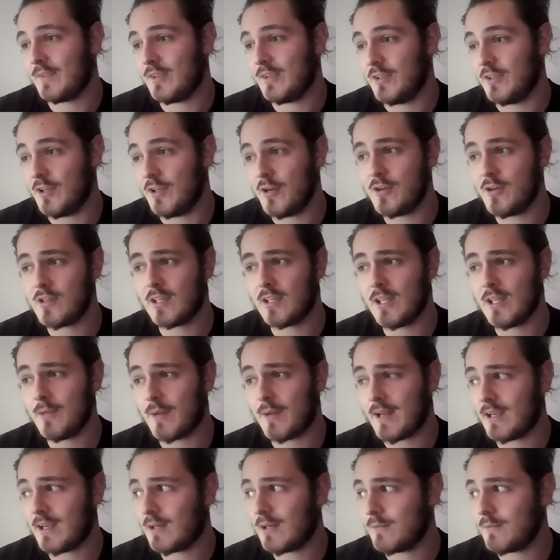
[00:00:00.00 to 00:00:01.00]
Usually
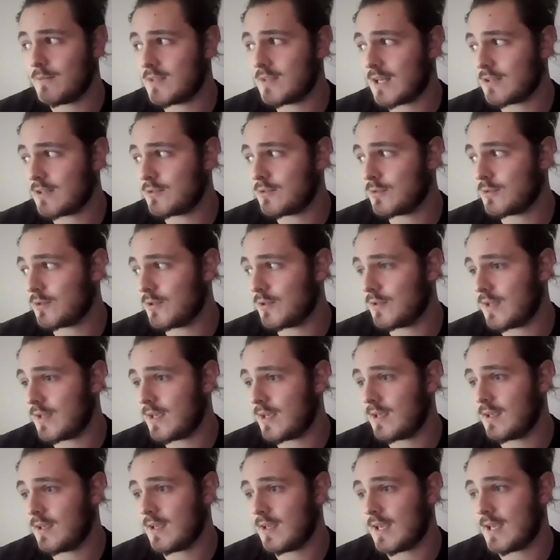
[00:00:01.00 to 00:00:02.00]
when it comes to that sort of
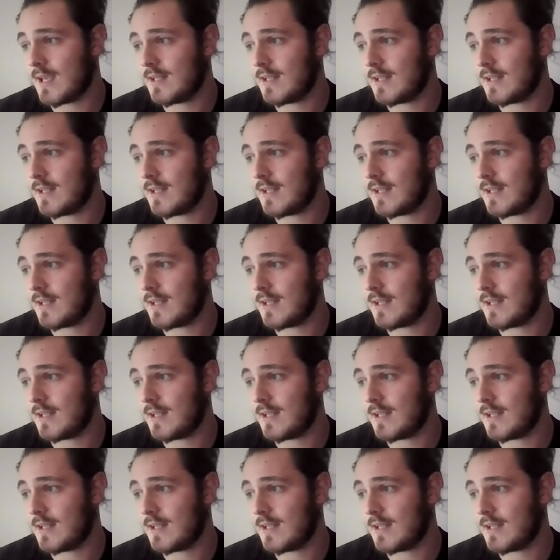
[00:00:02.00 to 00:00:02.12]
thing,